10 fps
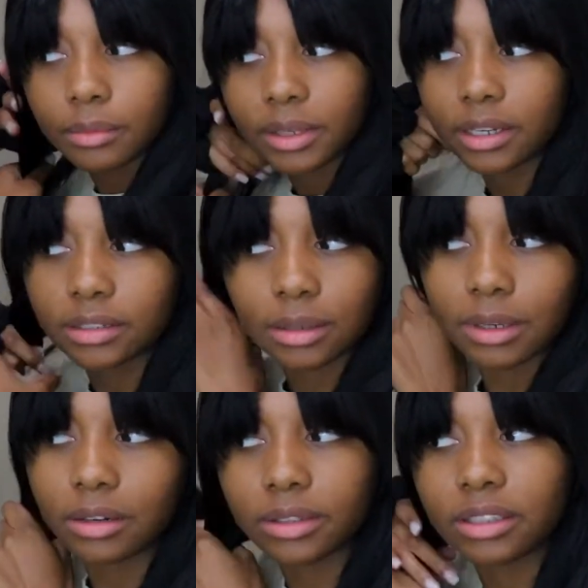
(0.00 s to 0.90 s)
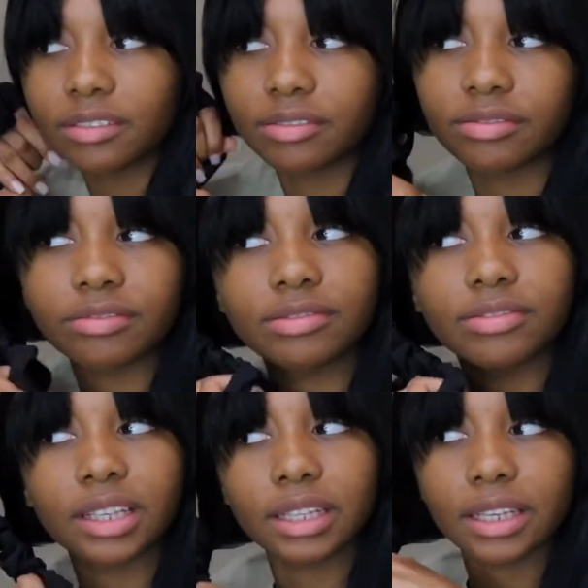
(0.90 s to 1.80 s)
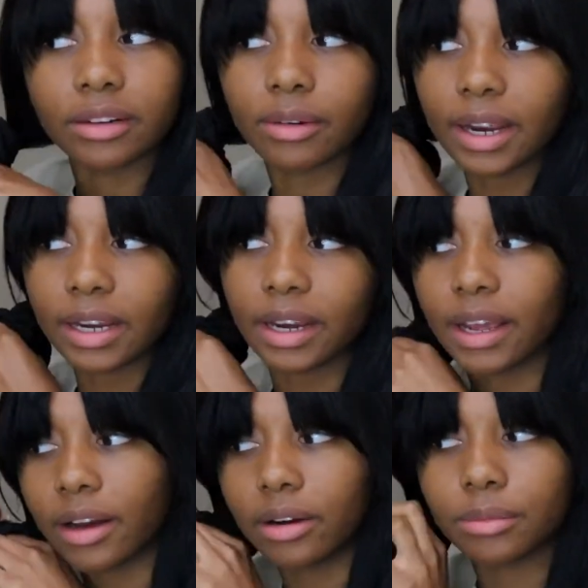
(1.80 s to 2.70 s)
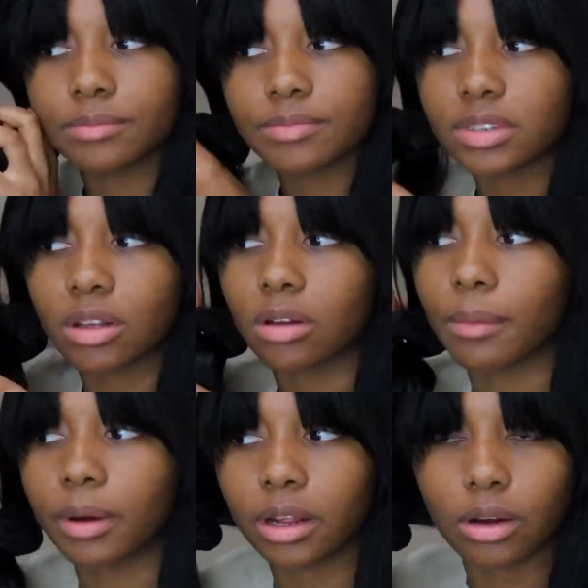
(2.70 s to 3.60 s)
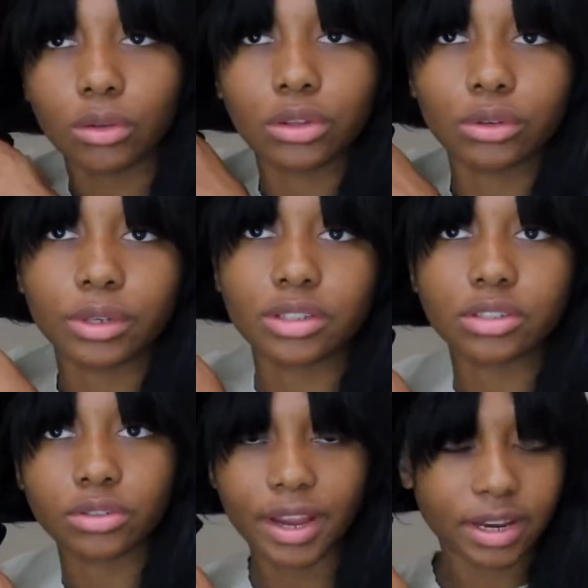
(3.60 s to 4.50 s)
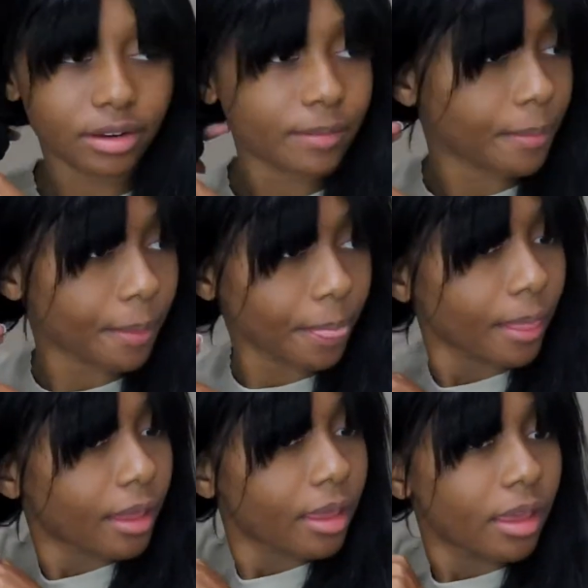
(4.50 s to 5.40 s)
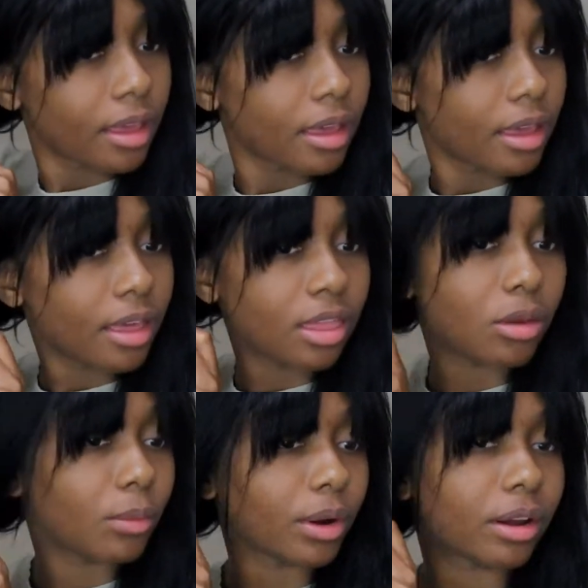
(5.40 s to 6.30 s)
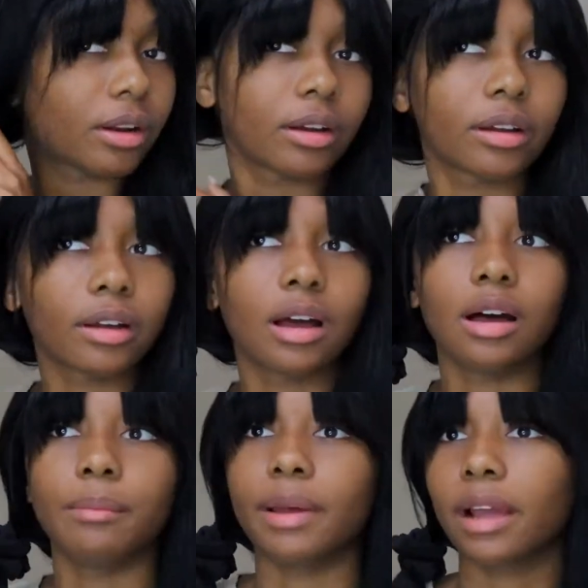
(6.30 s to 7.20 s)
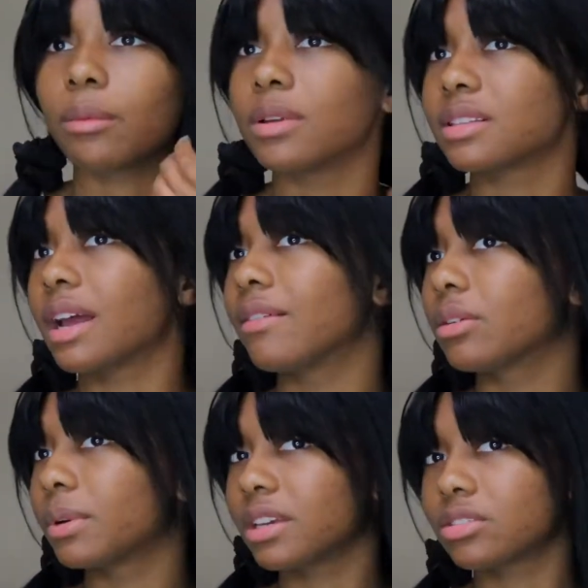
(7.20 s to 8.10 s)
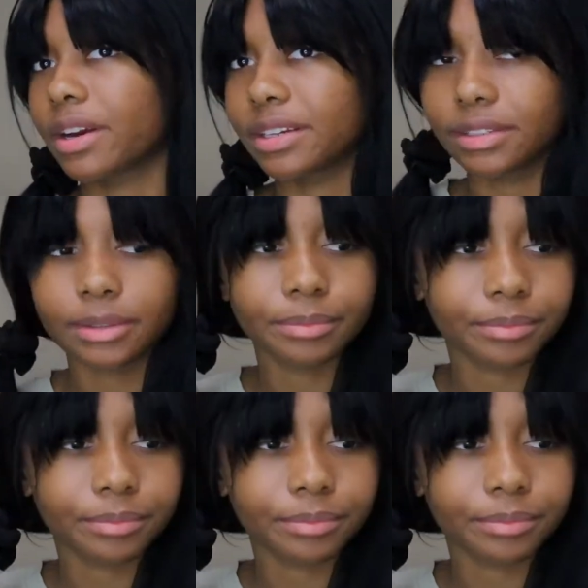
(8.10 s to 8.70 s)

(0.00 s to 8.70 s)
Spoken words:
because I'm not really feeling it right now. So I'm gonna go through and straighten and then we're gonna come back once I have the wig straightened.